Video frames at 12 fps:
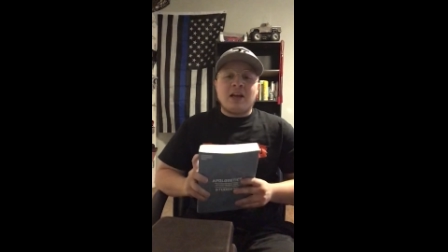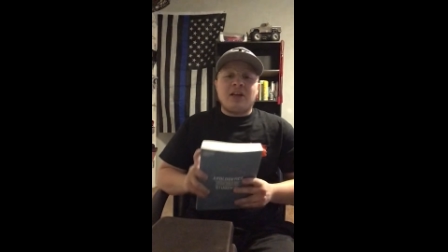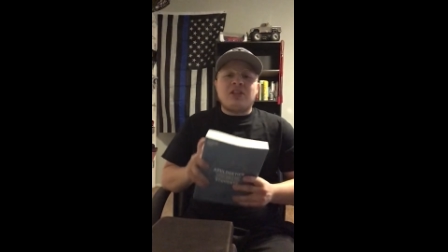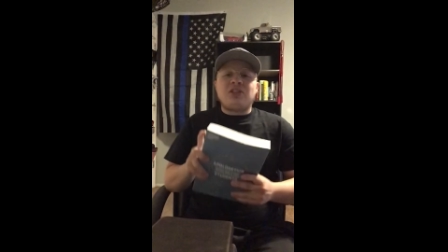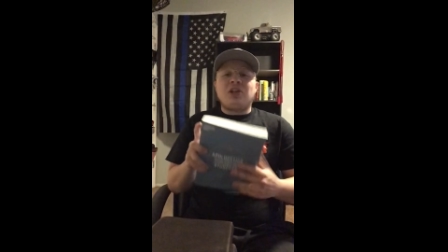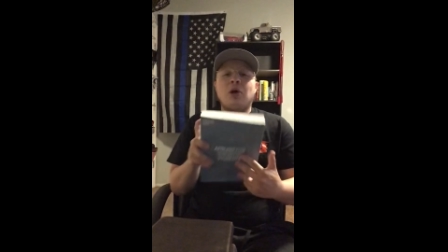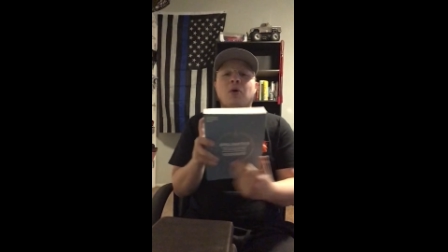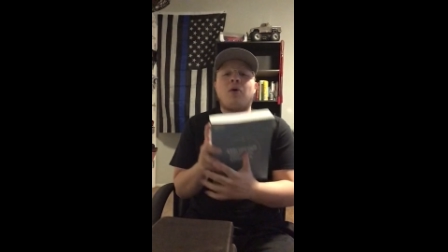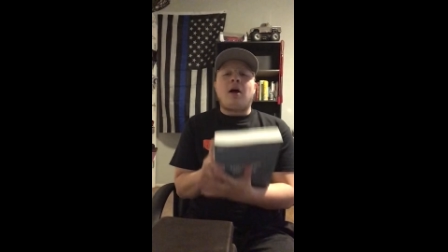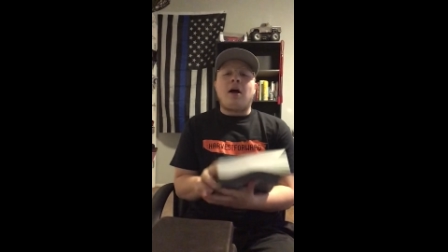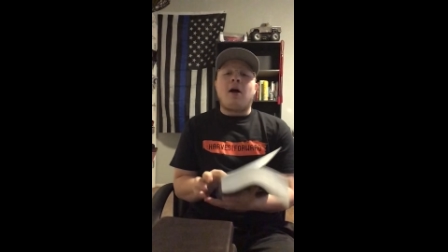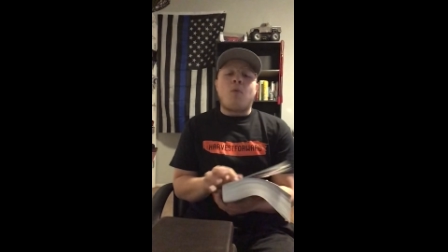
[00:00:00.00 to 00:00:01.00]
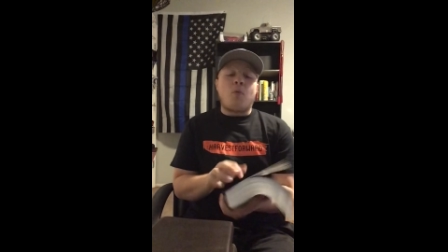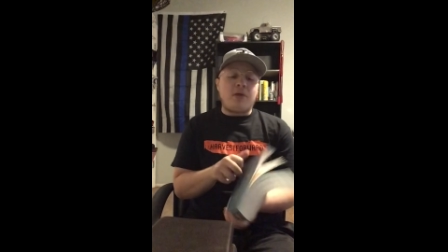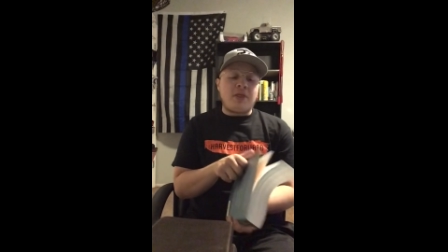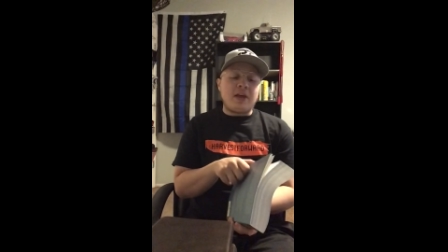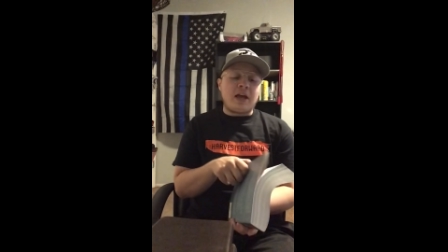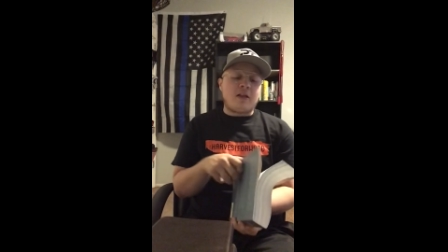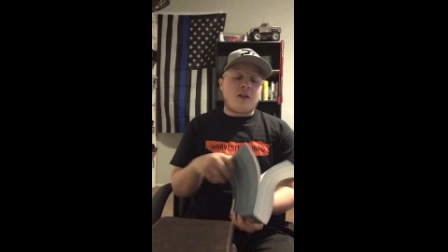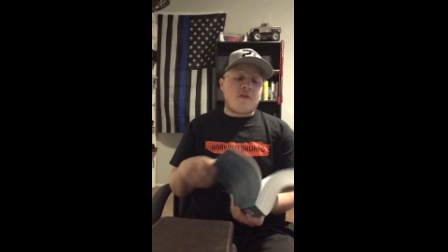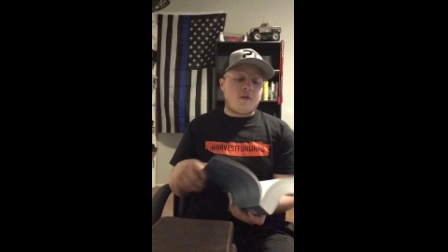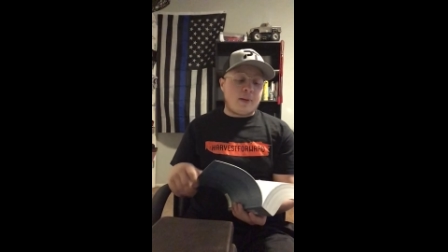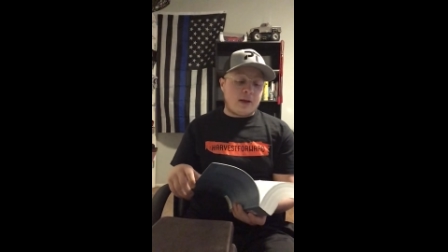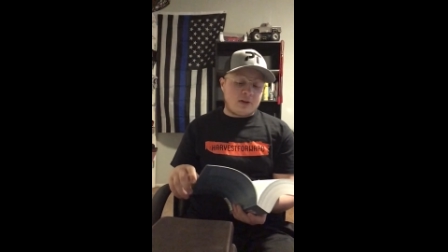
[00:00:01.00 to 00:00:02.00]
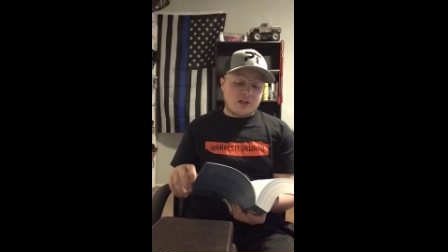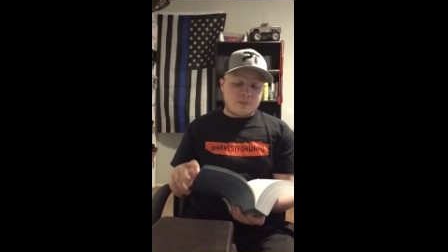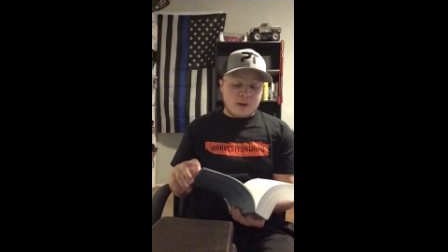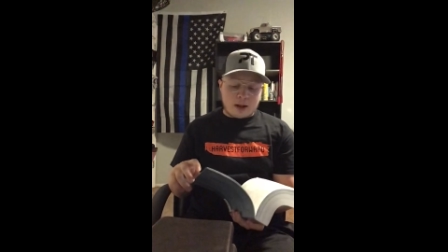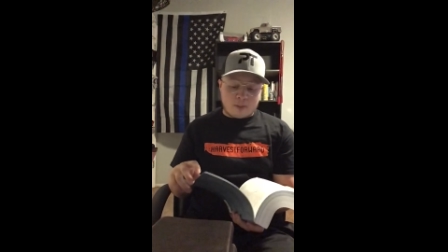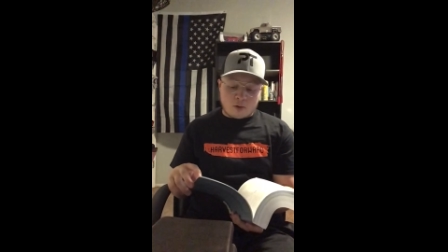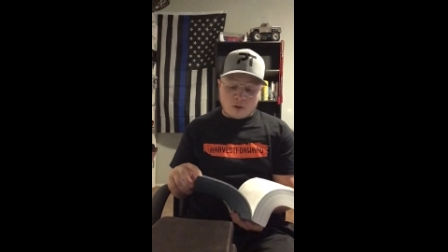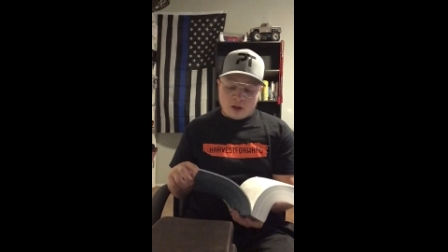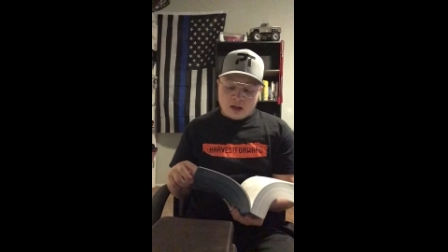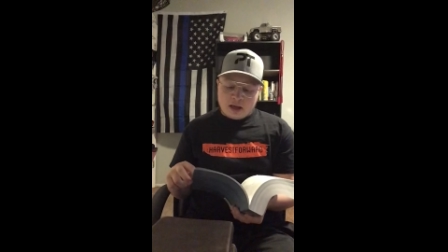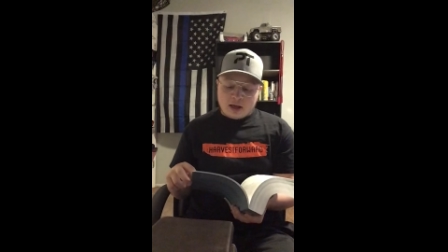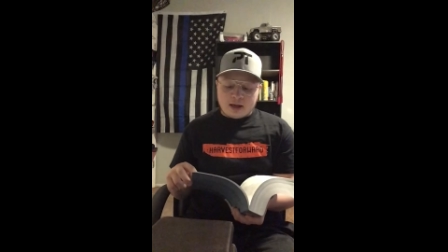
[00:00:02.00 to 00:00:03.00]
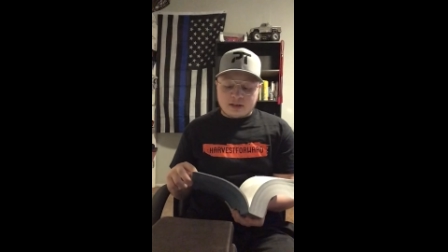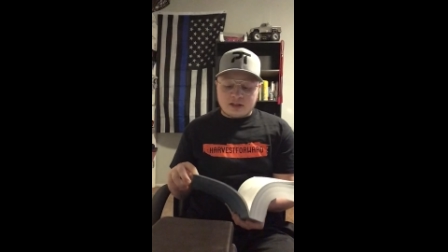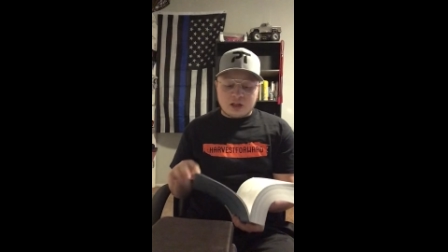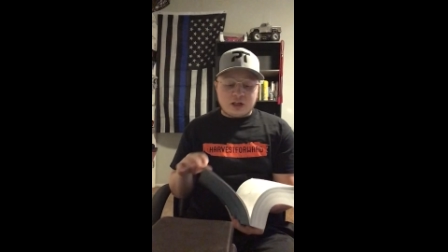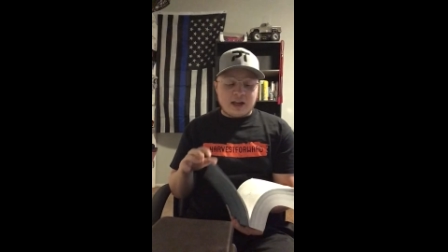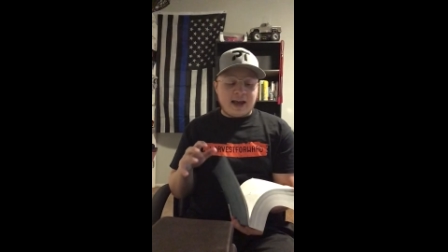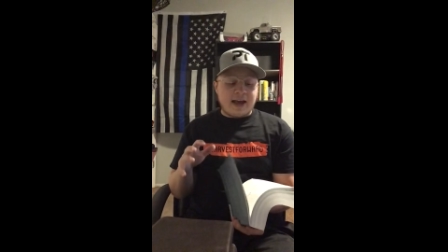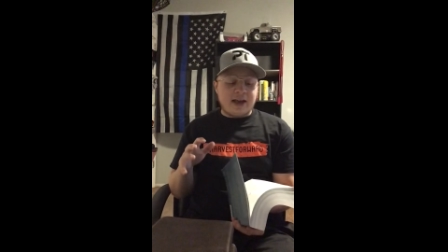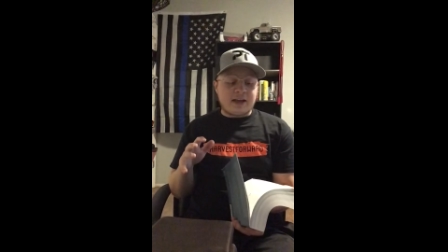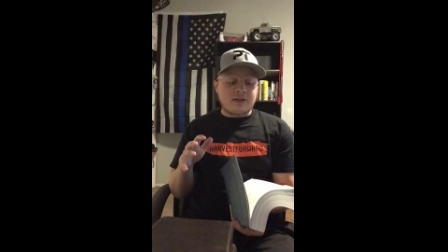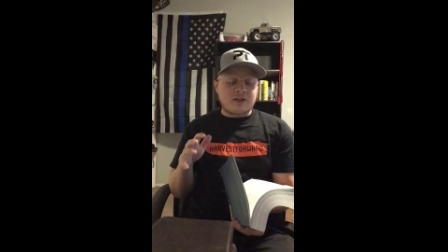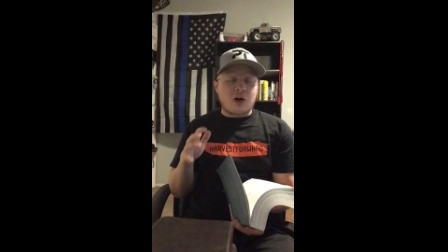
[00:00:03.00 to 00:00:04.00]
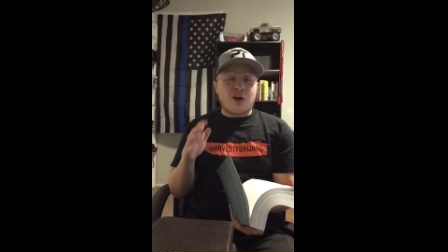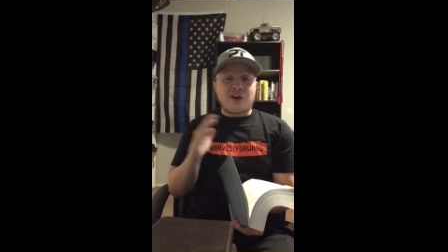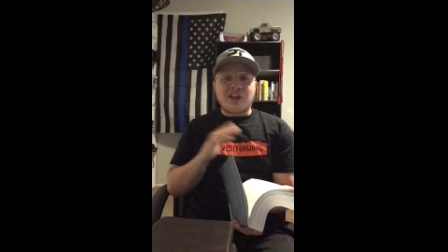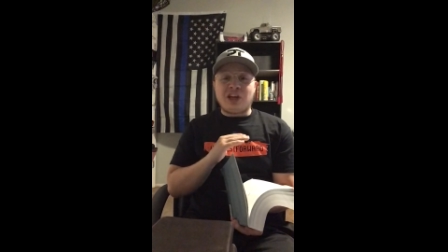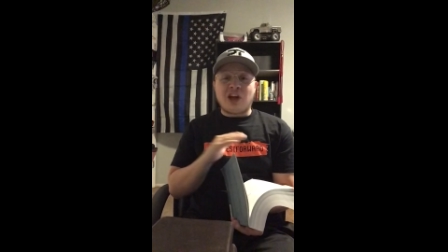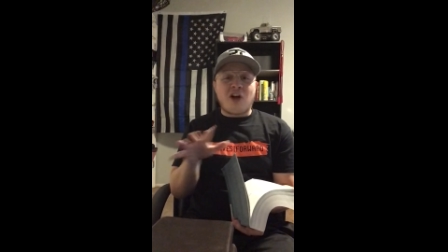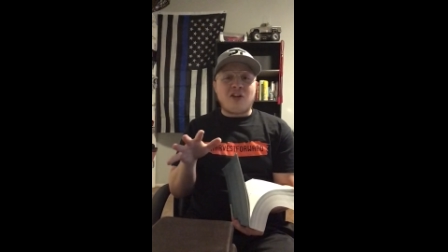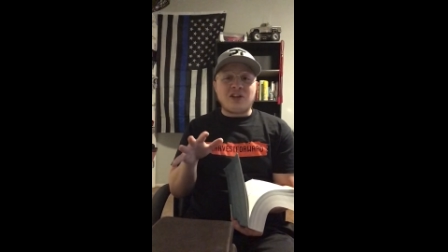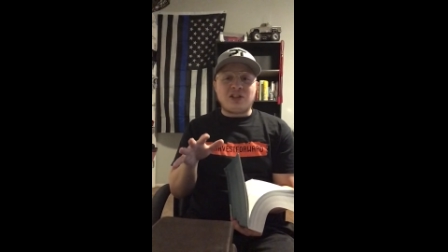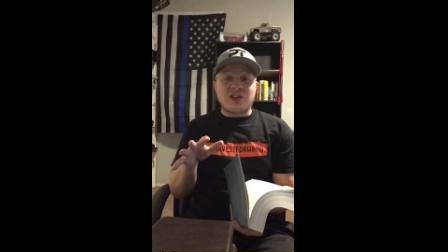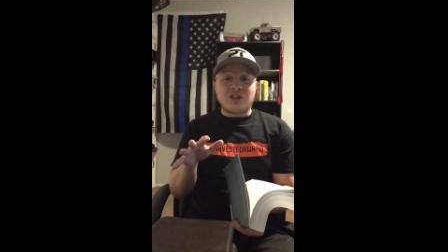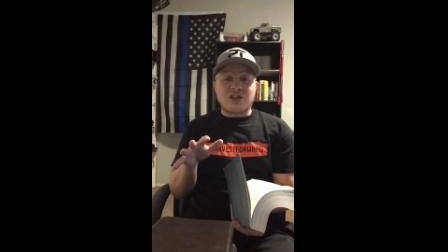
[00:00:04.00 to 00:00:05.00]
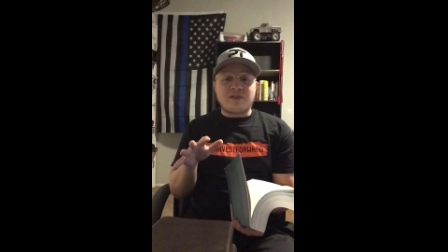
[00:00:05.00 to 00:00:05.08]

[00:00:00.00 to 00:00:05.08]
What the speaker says: So one thing I love about this Bible is it has archaeology